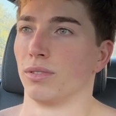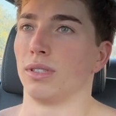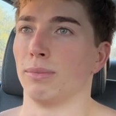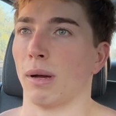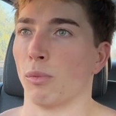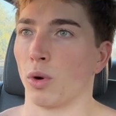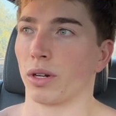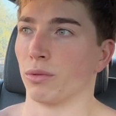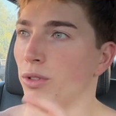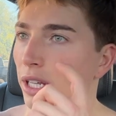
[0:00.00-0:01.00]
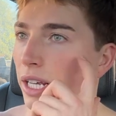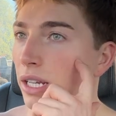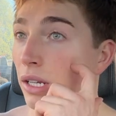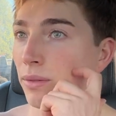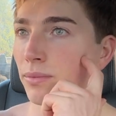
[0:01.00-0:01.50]
did my morning
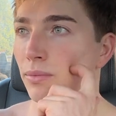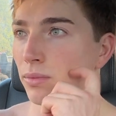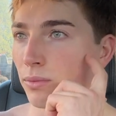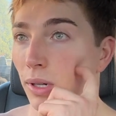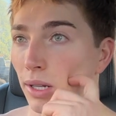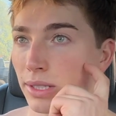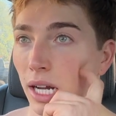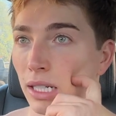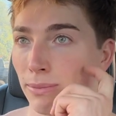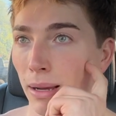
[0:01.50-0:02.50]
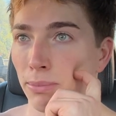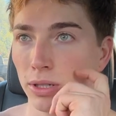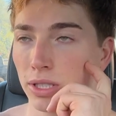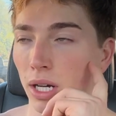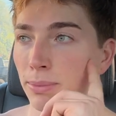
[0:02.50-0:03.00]
routine. Went outside, did my
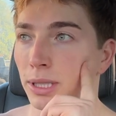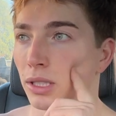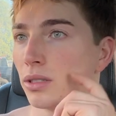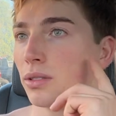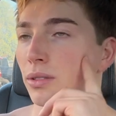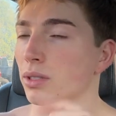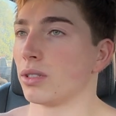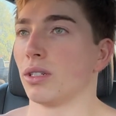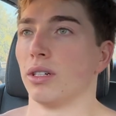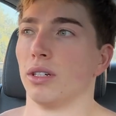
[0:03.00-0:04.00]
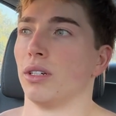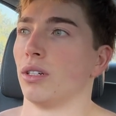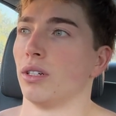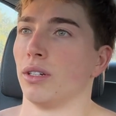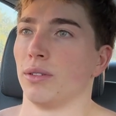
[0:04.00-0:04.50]
push-ups.
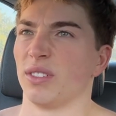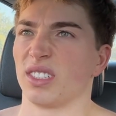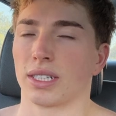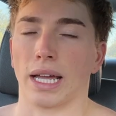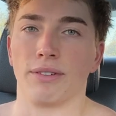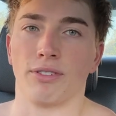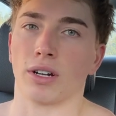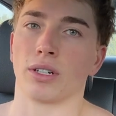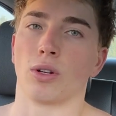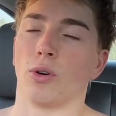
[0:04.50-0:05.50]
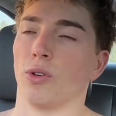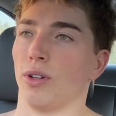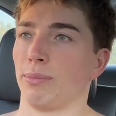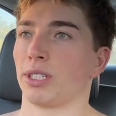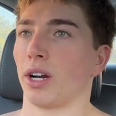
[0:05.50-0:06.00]
It's getting fucking cold.
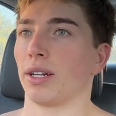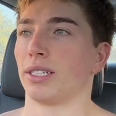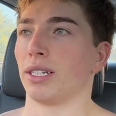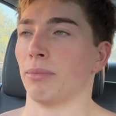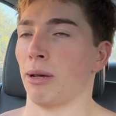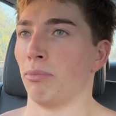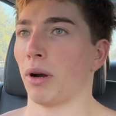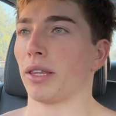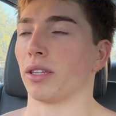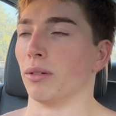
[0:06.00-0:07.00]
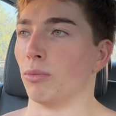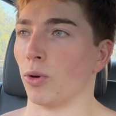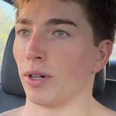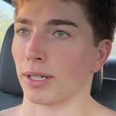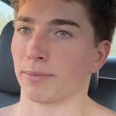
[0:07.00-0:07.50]
I'm starting to see my breath in the
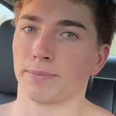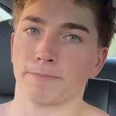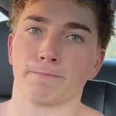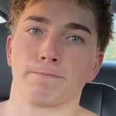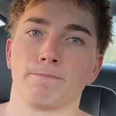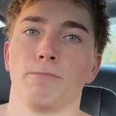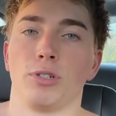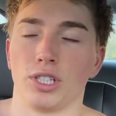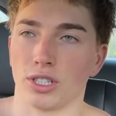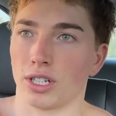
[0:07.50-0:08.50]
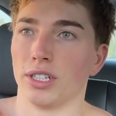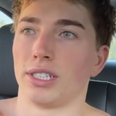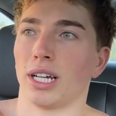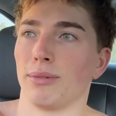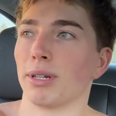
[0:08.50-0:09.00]
morning, which is a good
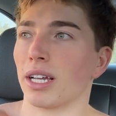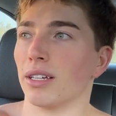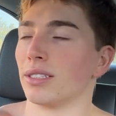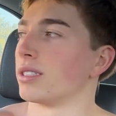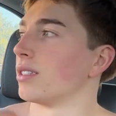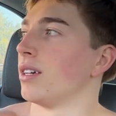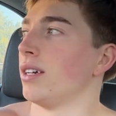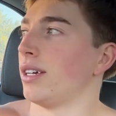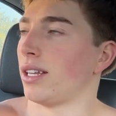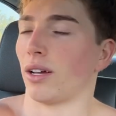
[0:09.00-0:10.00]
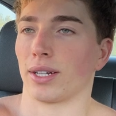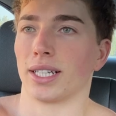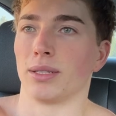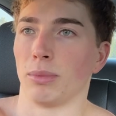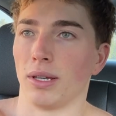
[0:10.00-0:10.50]
sign because now I
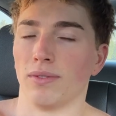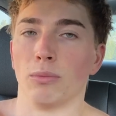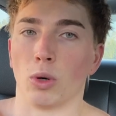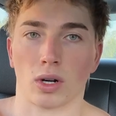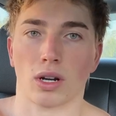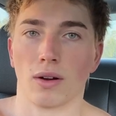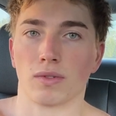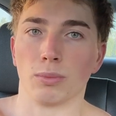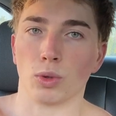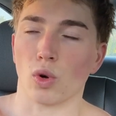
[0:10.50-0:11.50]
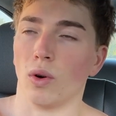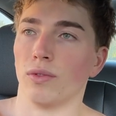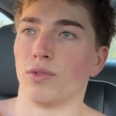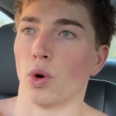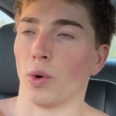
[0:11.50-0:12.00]
get to be even more uncomfortable going
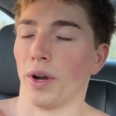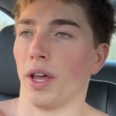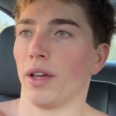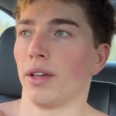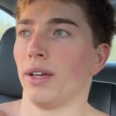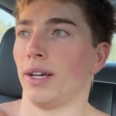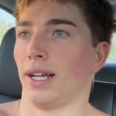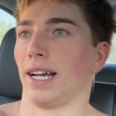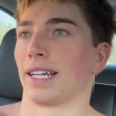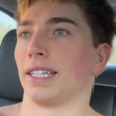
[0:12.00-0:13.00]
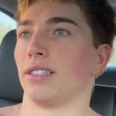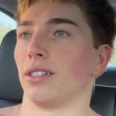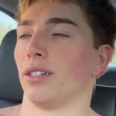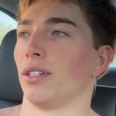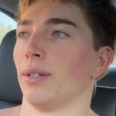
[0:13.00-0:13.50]
forward. And I get to,